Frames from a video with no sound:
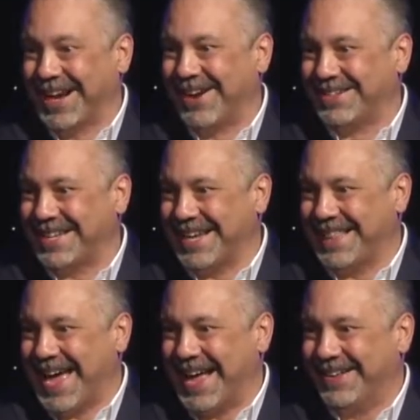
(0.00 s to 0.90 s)
guarantee you
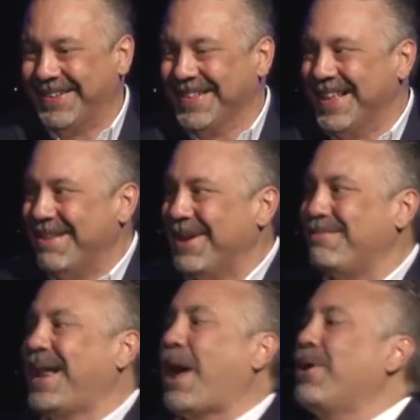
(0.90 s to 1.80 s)
that.
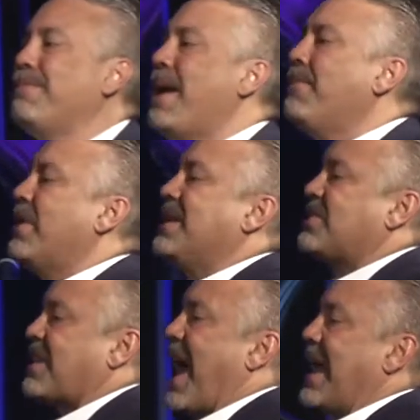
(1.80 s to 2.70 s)
But I remember
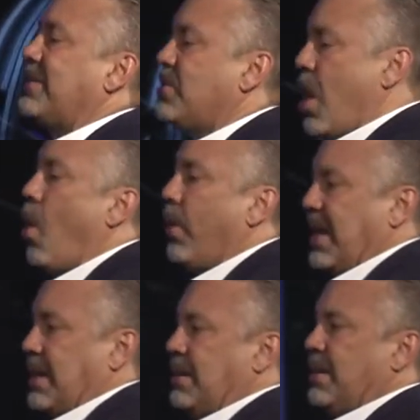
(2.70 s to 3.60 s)
inside
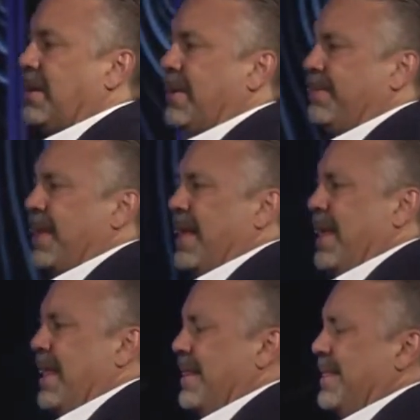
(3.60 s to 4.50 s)
knowing
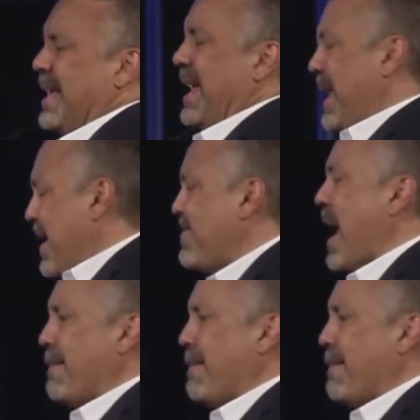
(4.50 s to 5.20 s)
that in